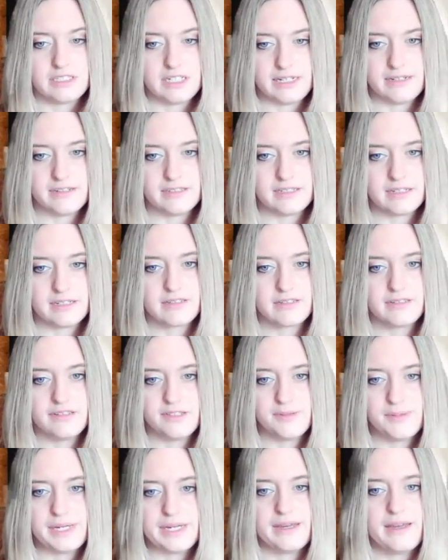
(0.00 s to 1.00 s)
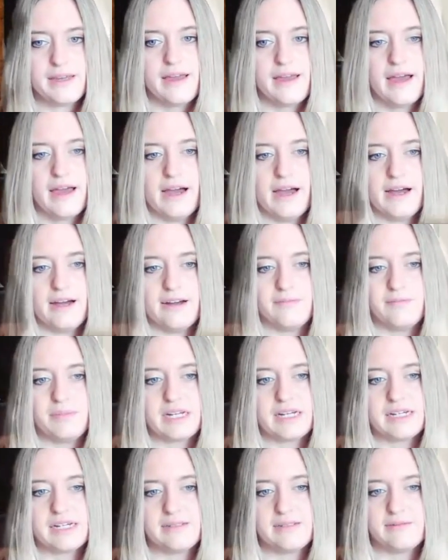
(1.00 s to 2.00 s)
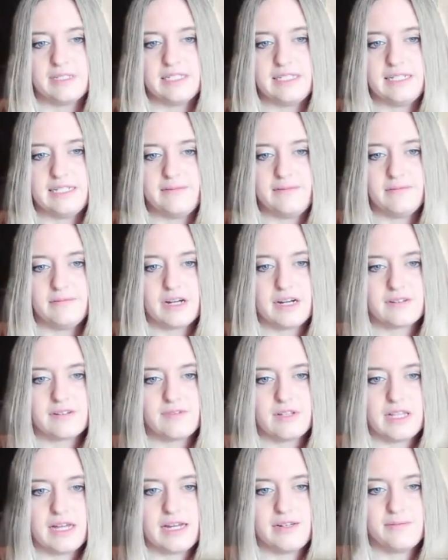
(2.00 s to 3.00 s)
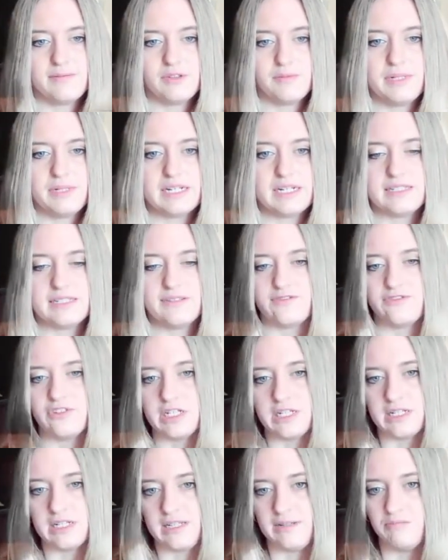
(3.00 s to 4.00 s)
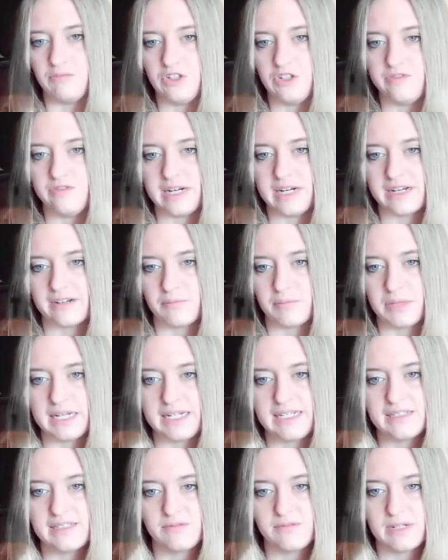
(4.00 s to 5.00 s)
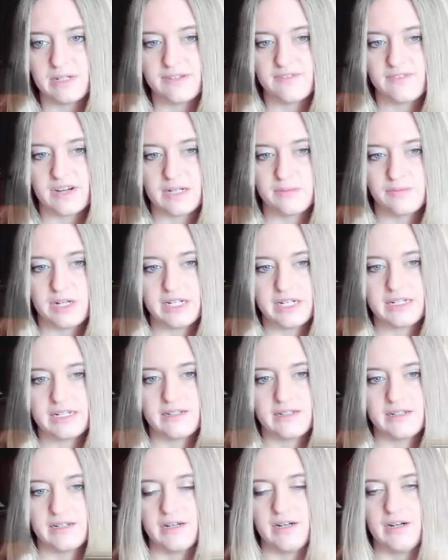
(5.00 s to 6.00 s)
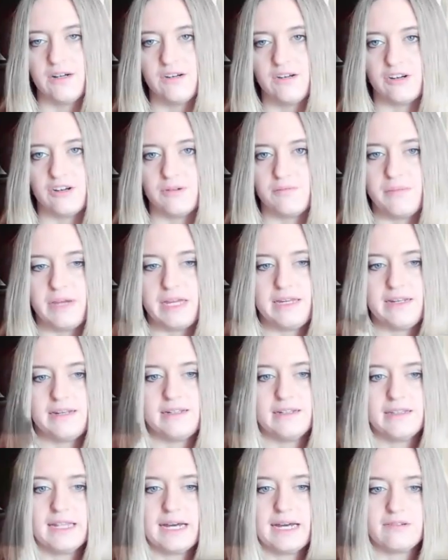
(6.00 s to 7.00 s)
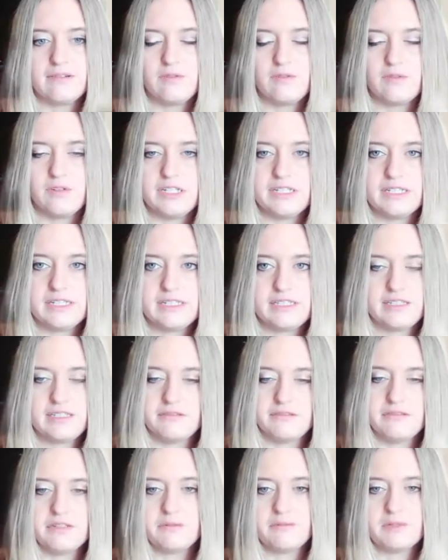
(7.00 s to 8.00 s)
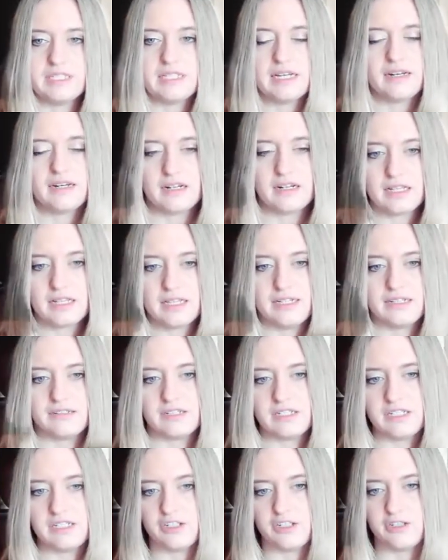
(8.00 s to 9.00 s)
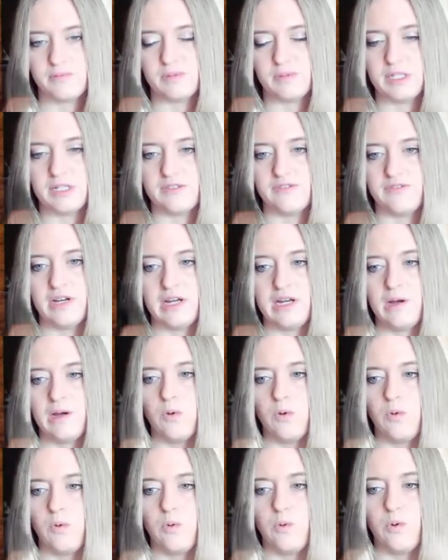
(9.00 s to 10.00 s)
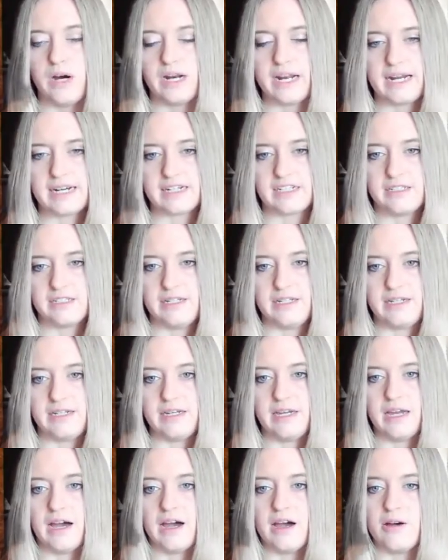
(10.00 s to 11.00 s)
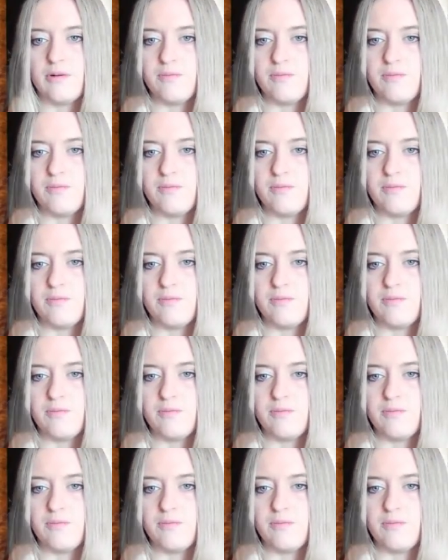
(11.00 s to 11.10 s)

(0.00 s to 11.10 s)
shakers, excuse me, because it was deemed non-reliable because it frequently moved out of place when it vibrated or it made loud noises. So it was unclear in terms of what actually